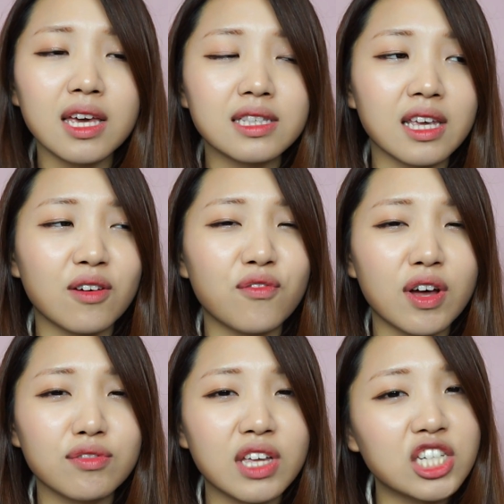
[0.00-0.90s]
It's like a
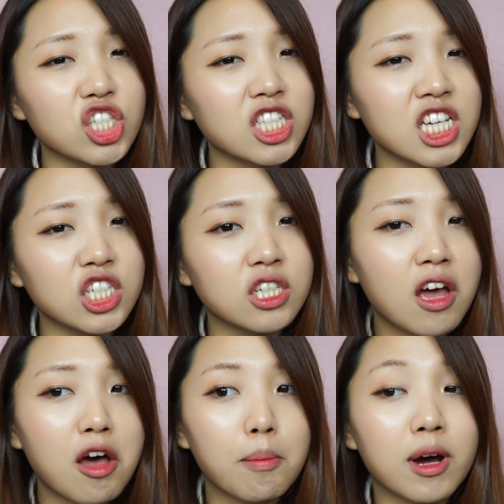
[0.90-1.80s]
foundation-ish,
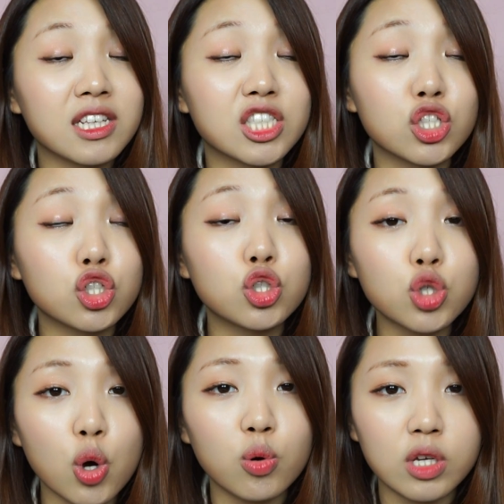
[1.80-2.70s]
but it's
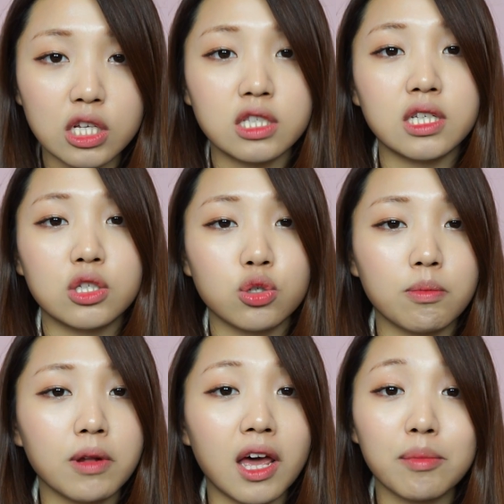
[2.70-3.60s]
so easy to
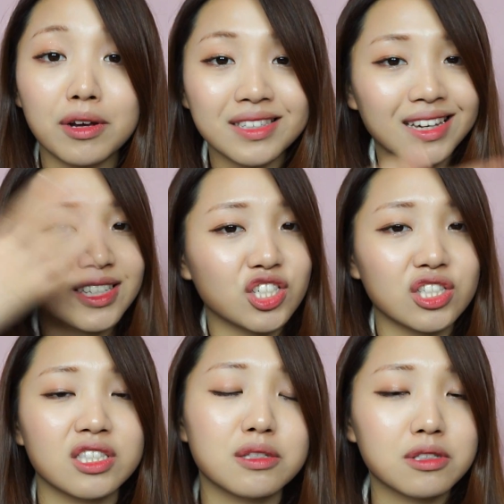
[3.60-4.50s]
apply because I can
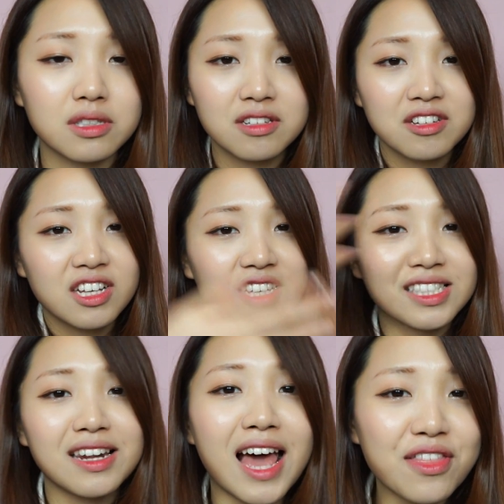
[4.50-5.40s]
just
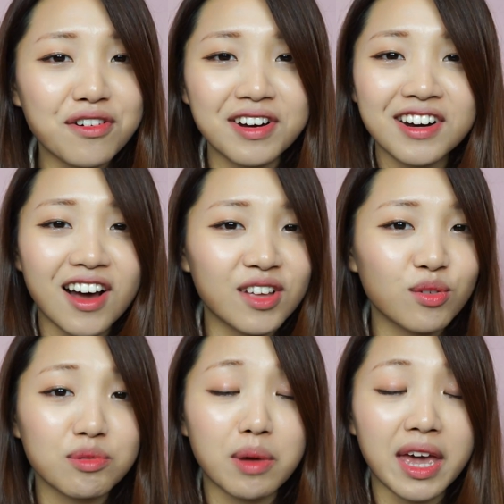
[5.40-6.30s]
slather it on
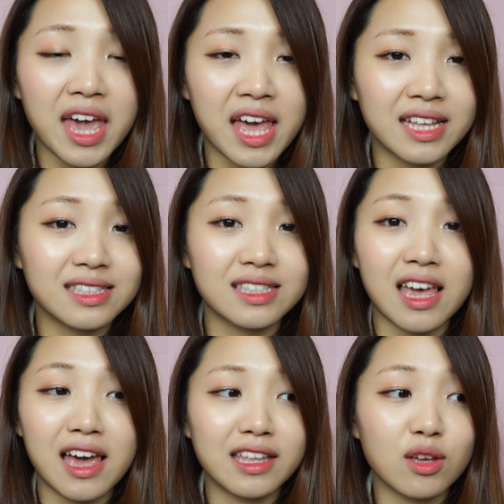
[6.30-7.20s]
with my hands,
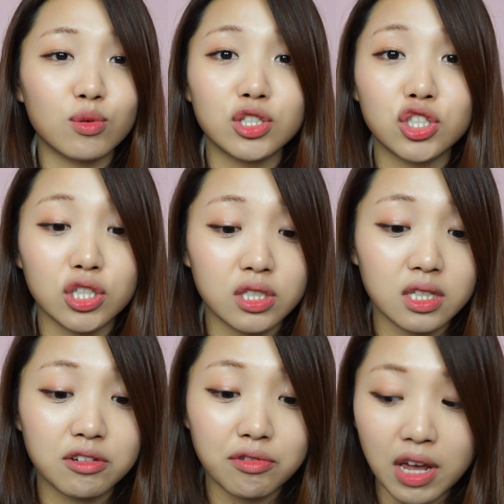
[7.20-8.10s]
and it was
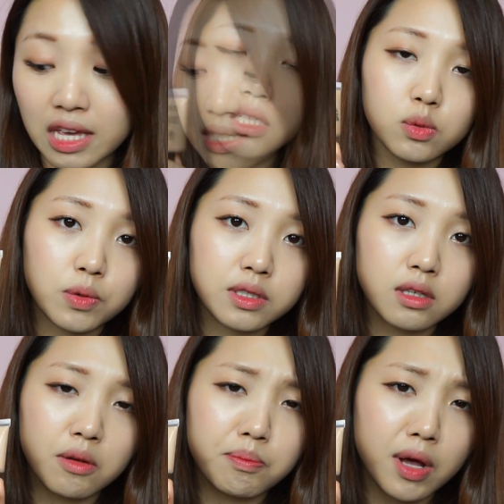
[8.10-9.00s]
just great. This was
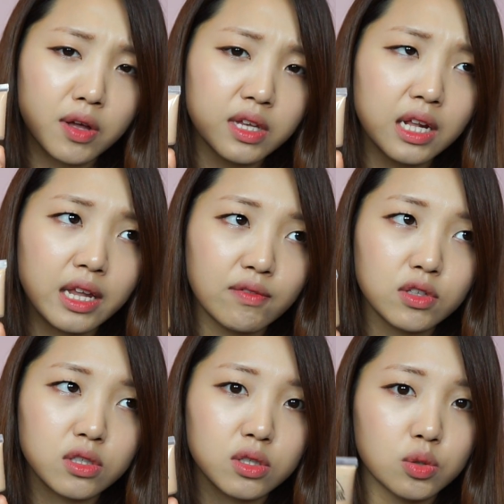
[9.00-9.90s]
about
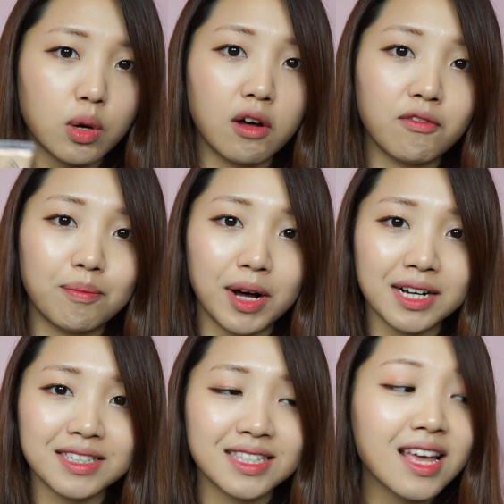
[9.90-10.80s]
11 to 12
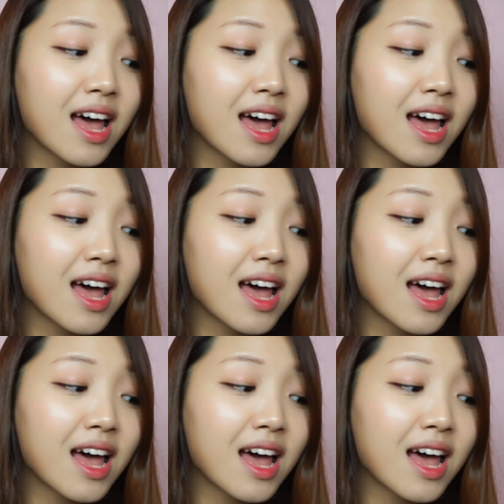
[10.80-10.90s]
bucks.